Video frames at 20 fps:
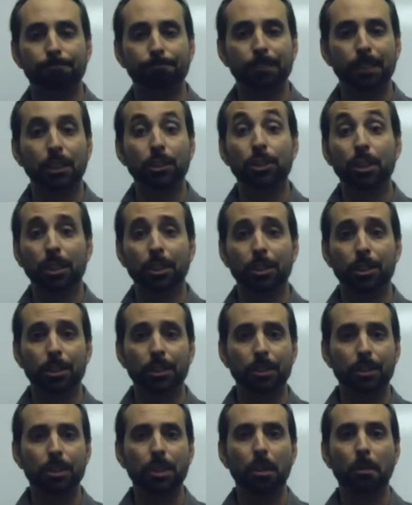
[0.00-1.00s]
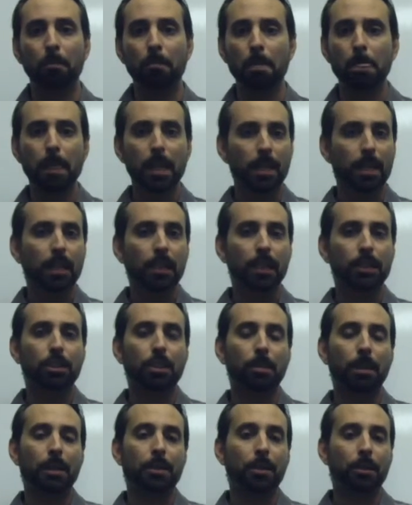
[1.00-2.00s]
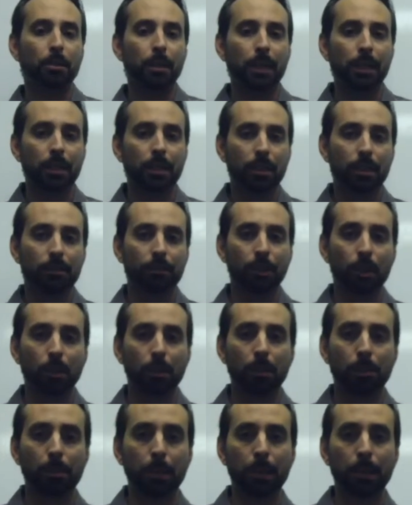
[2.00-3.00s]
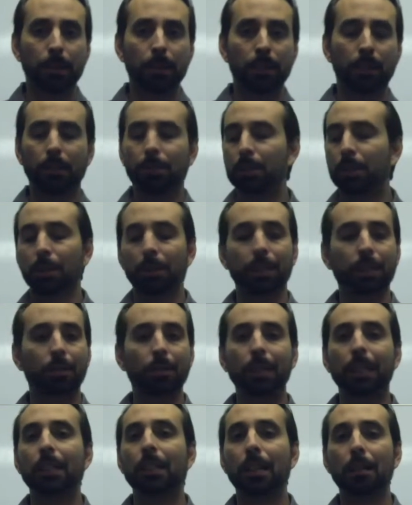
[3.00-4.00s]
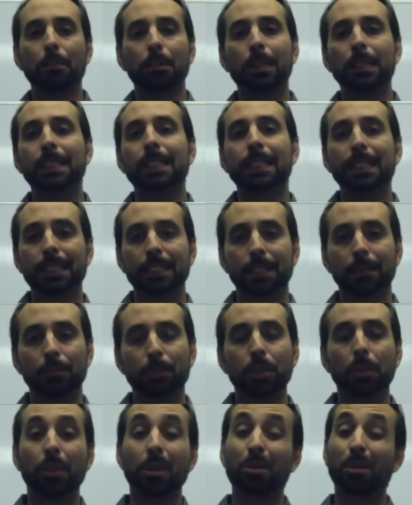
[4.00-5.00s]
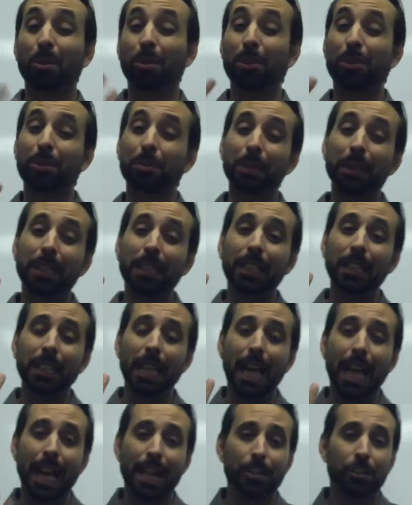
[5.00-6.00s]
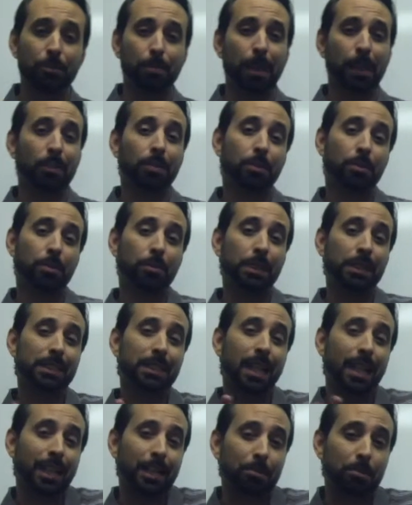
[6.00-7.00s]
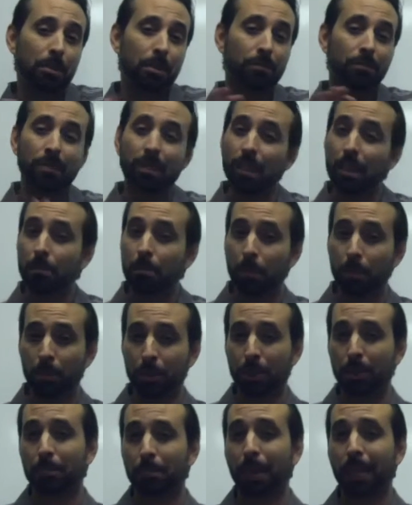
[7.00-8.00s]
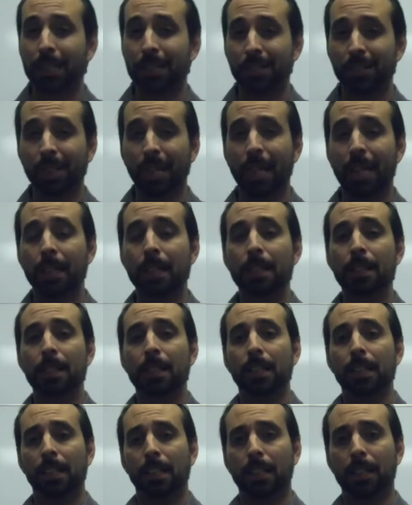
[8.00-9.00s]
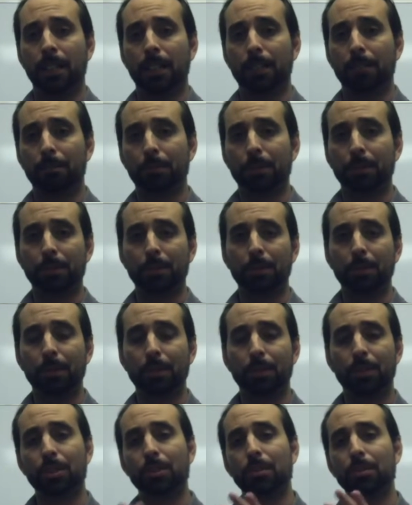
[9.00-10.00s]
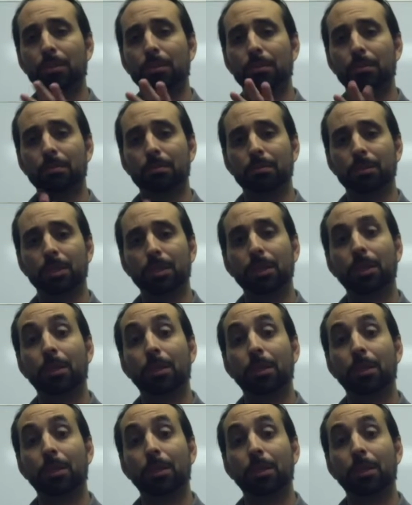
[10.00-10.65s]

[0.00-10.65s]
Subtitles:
conjunction. So let's talk about the Greek the Greek number system. So there are 3 aspects or 3 types of numbers, you might say, to the